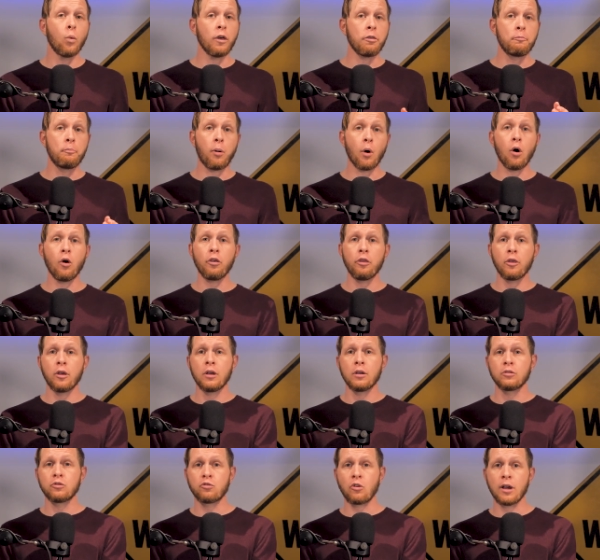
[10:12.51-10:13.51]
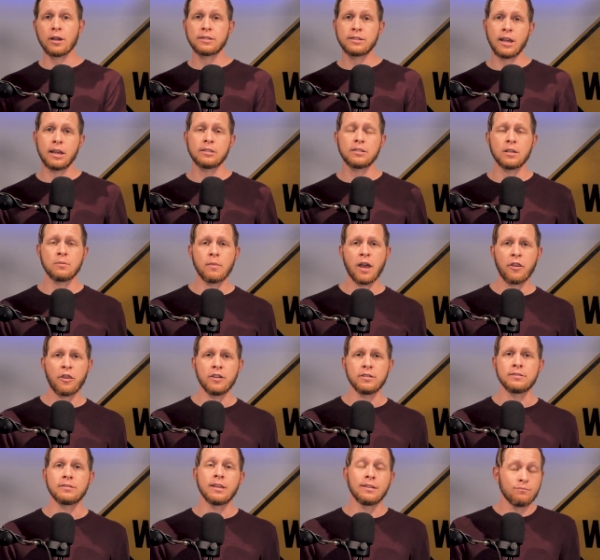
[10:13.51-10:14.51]
With both drug testing
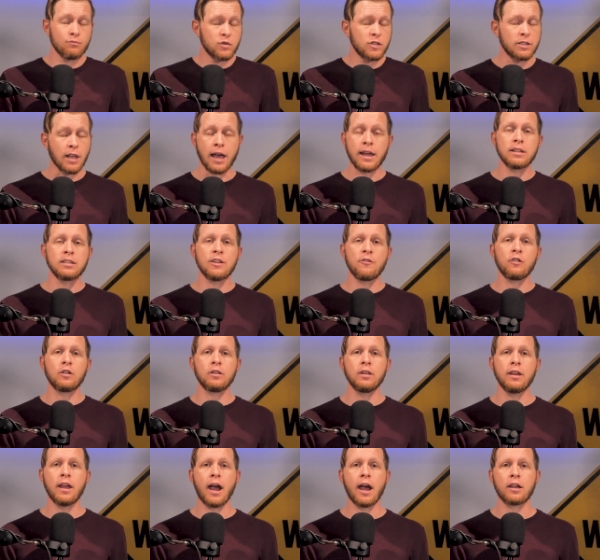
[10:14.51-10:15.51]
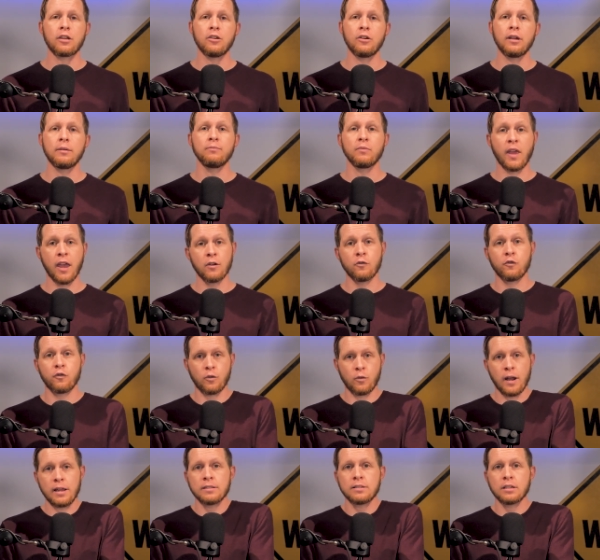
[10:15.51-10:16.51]
methods scientifically accurate and
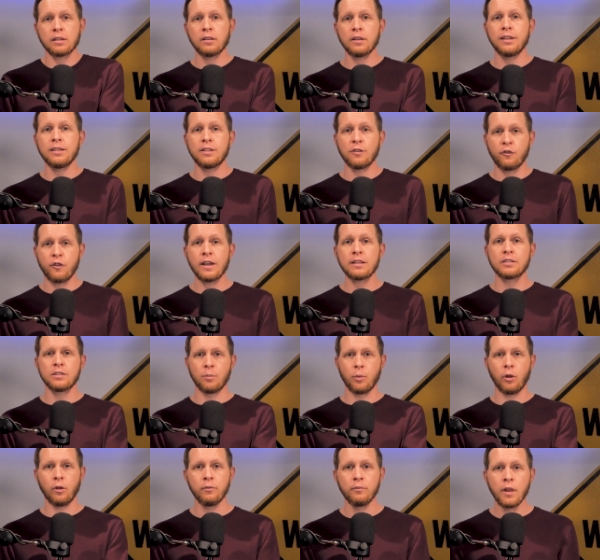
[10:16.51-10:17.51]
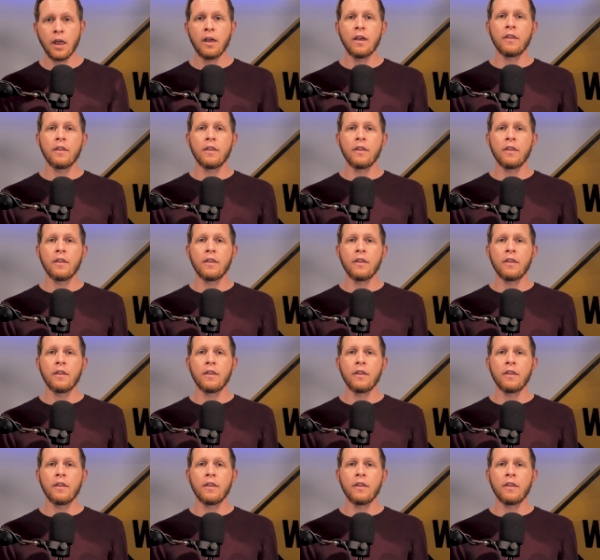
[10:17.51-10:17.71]
forensically defensible,